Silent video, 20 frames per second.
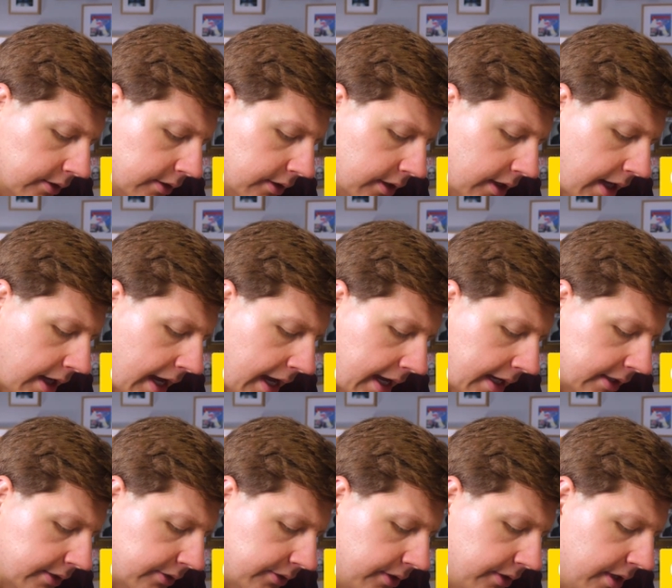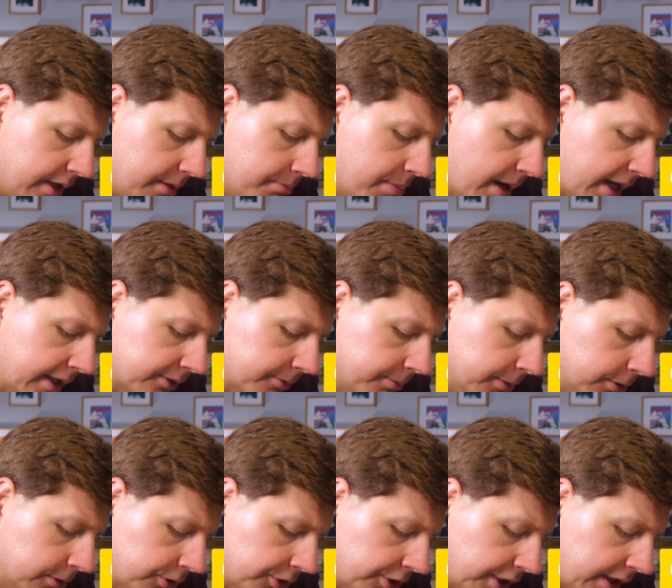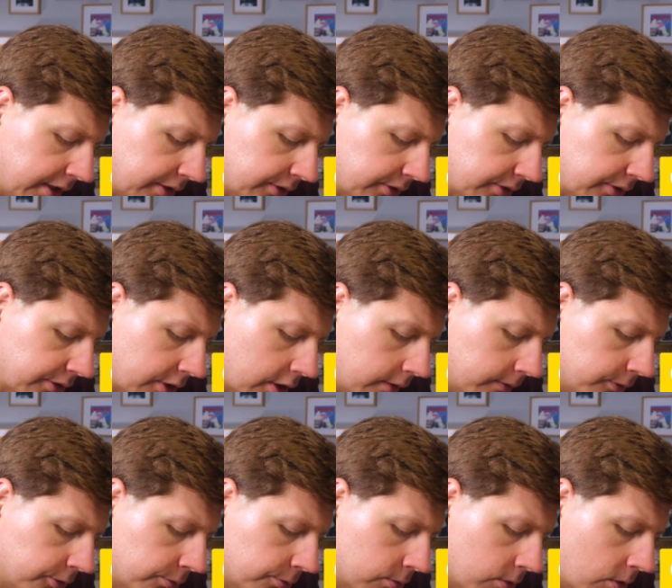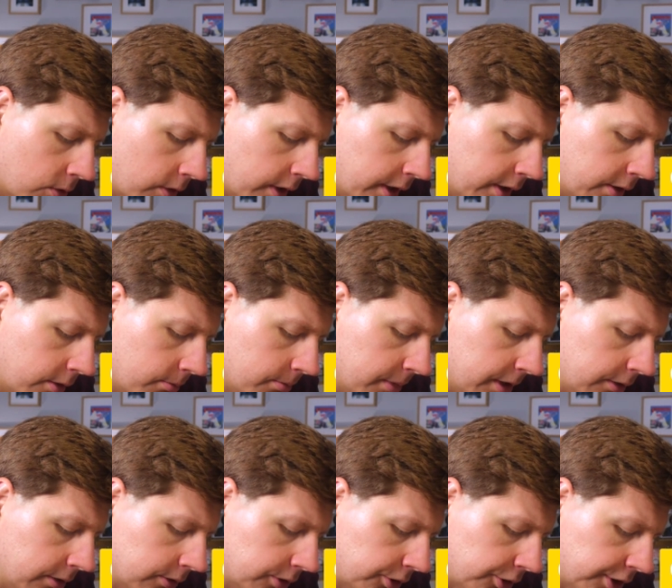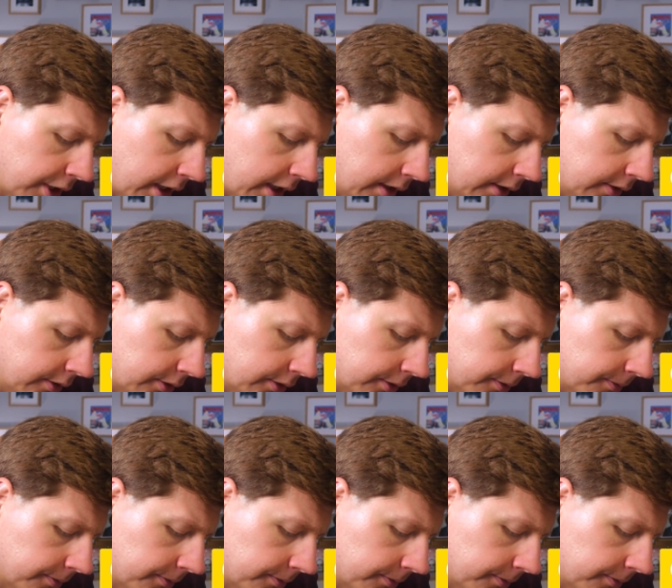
has the best milkshakes, serves royal milkshakes.